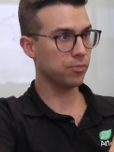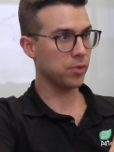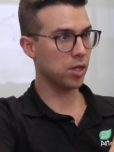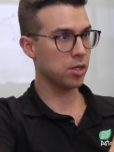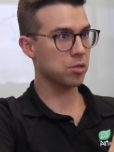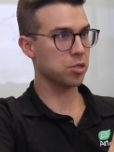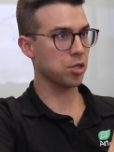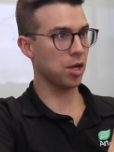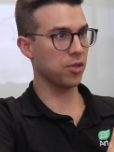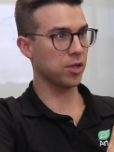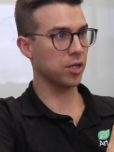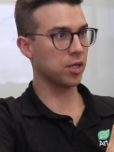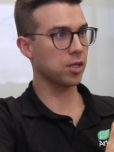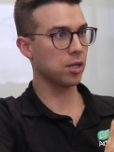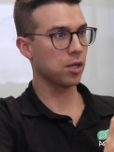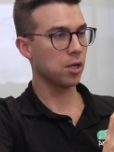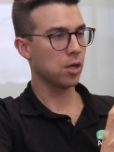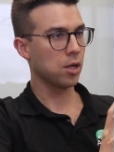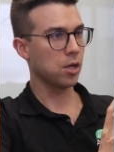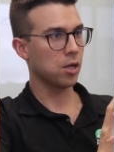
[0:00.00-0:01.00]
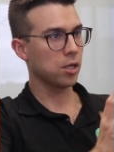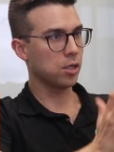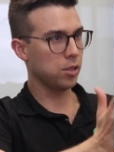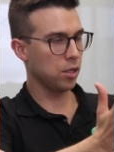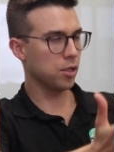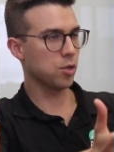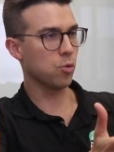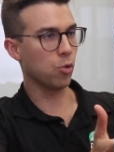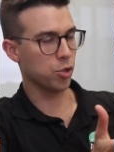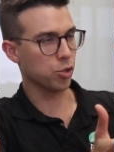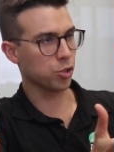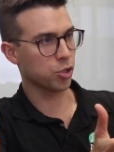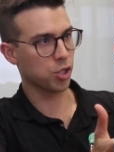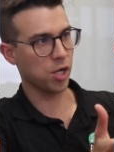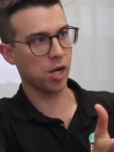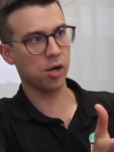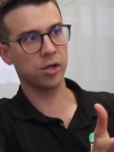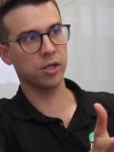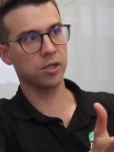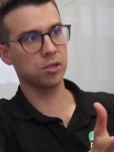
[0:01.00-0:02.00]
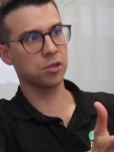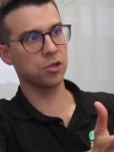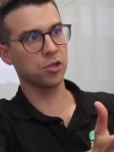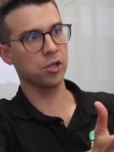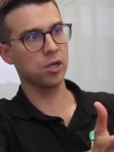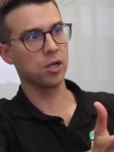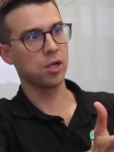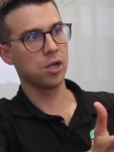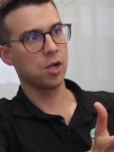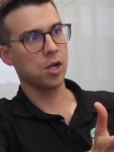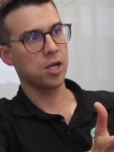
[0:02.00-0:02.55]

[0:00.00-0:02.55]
And so I think clearly what you're sharing is that,